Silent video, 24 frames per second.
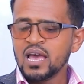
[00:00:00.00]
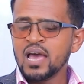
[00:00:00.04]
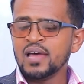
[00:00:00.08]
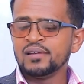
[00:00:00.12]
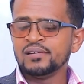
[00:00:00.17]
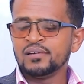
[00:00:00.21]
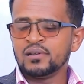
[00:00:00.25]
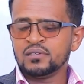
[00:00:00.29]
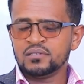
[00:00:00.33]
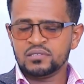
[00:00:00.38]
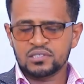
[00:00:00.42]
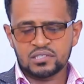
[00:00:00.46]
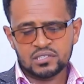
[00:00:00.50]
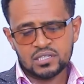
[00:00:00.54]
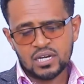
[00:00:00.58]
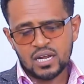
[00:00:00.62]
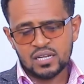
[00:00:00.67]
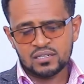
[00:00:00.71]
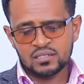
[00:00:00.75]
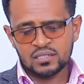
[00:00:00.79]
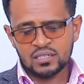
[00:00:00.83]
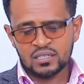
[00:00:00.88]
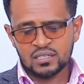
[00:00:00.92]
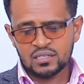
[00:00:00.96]
and
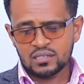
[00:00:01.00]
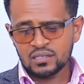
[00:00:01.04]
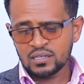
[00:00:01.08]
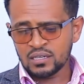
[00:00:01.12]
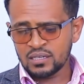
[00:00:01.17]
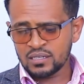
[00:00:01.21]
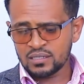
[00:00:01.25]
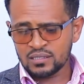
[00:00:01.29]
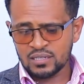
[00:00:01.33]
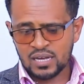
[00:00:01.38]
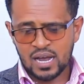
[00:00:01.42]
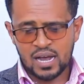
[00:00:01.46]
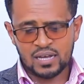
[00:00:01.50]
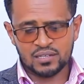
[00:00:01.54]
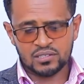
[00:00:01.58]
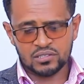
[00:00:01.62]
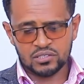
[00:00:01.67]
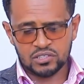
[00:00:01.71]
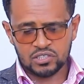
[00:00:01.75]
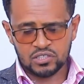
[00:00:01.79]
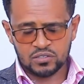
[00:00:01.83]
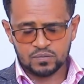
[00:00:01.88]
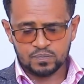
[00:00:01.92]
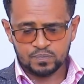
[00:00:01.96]
understanding the
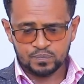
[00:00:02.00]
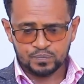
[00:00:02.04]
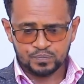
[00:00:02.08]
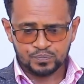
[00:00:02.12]
others.